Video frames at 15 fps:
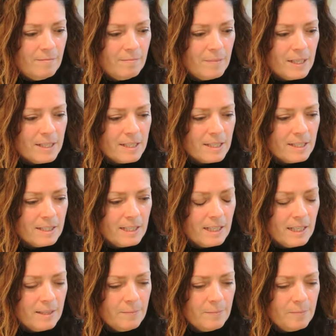
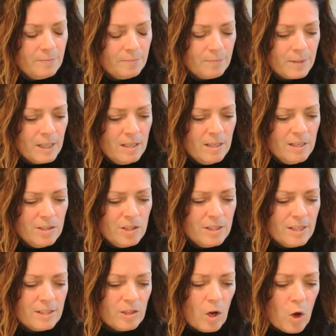basically she
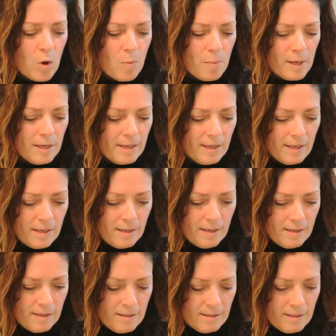says hope
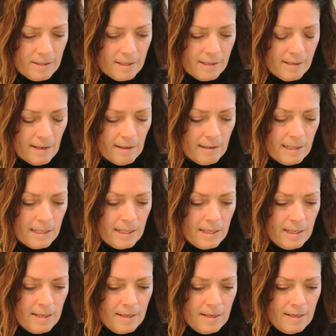is,
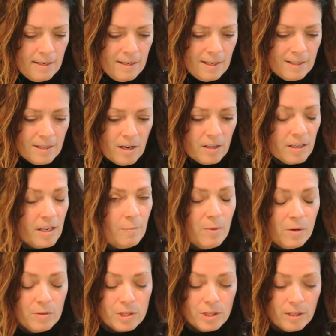it's not an
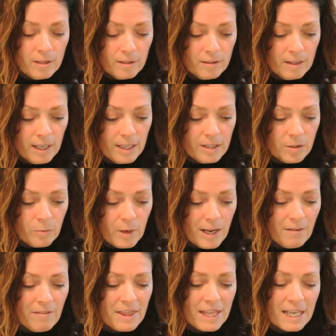emotion, it's a way
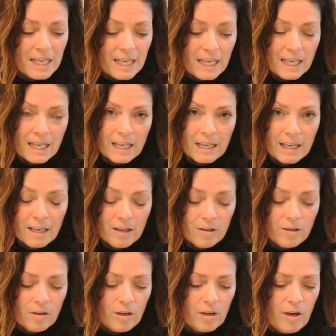of thinking
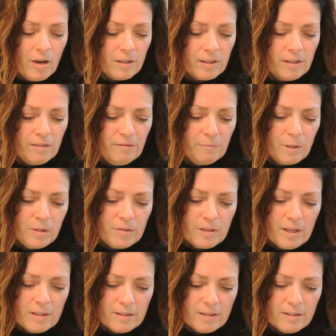or a cognitive
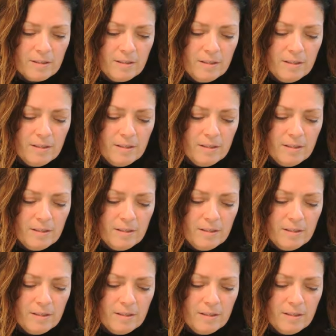process.